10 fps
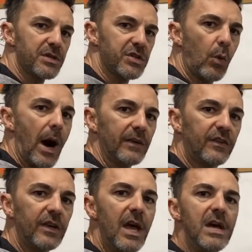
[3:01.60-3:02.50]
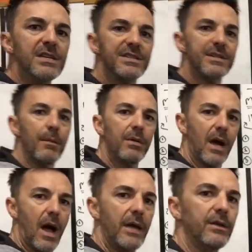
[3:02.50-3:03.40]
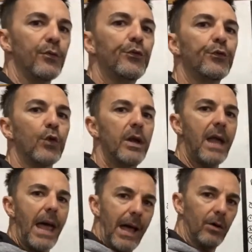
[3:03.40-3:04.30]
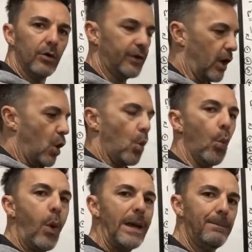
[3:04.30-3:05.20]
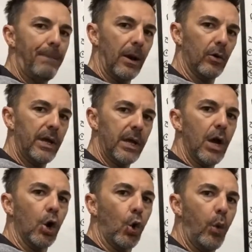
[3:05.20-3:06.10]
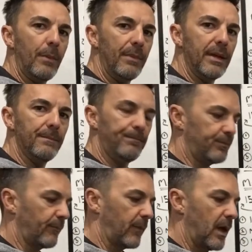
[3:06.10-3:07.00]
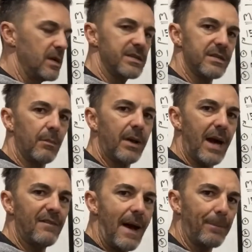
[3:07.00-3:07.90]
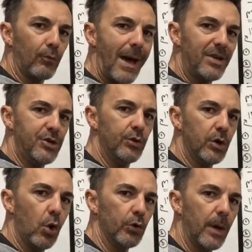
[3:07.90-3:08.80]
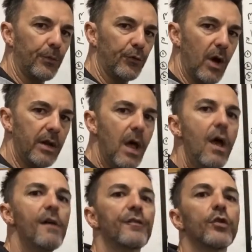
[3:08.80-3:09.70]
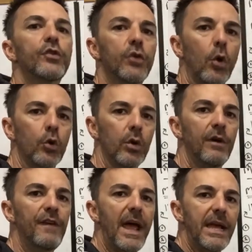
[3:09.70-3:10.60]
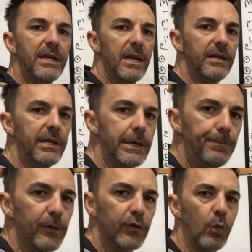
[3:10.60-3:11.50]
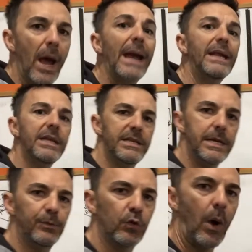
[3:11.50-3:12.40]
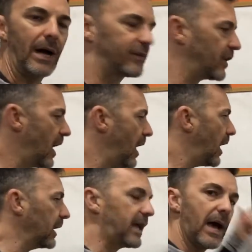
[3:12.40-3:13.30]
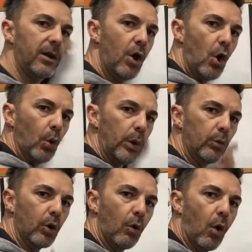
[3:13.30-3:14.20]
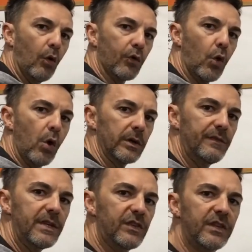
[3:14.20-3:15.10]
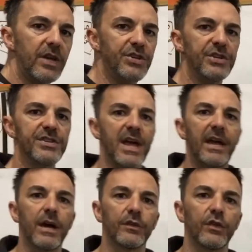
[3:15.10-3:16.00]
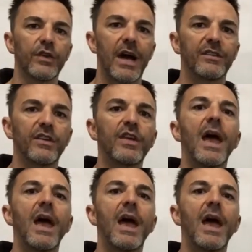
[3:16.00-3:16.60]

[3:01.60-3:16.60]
squats, some kind of front-held weight-bearing equipment, some kind of apparatus you can hold up front for a total of 80 deep squats. Again, we will go over all of these stations and exercises